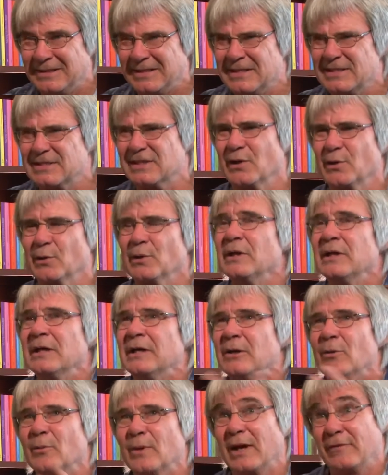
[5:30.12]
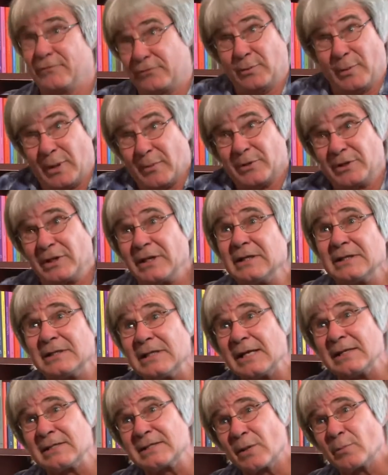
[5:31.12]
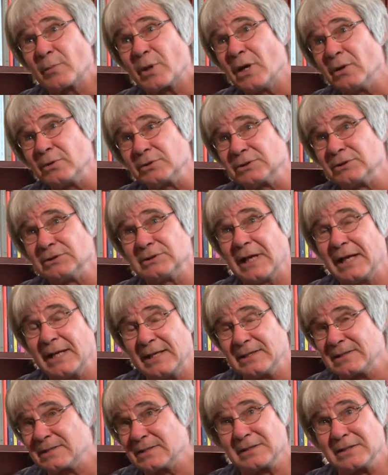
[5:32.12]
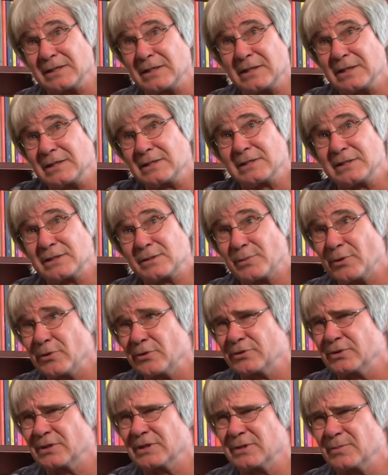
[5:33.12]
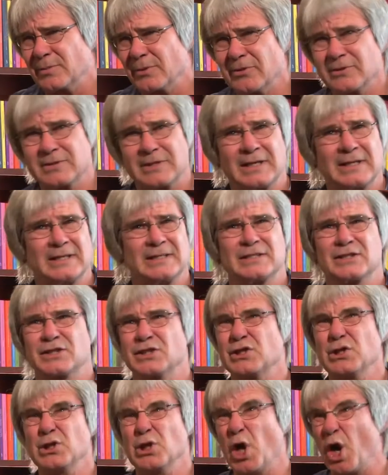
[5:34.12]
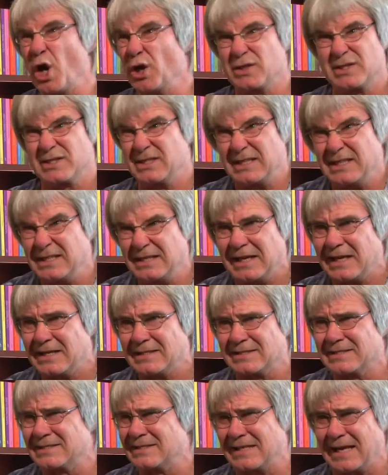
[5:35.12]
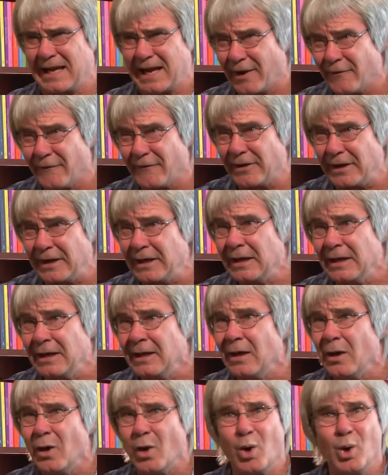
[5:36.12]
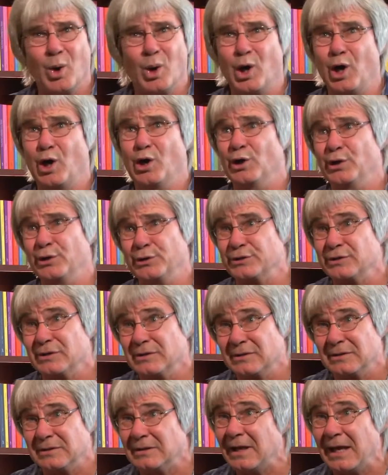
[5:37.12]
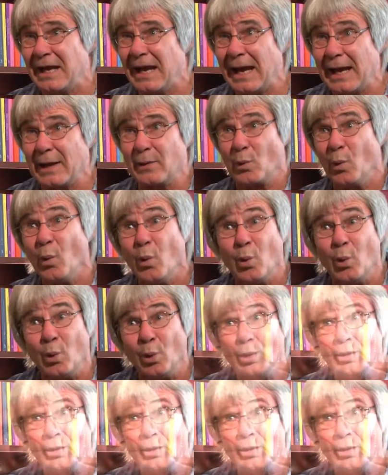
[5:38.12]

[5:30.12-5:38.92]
So we have to remember that in some cultures, it's a spiritual experience, and it's just not seen as scary or odd at all.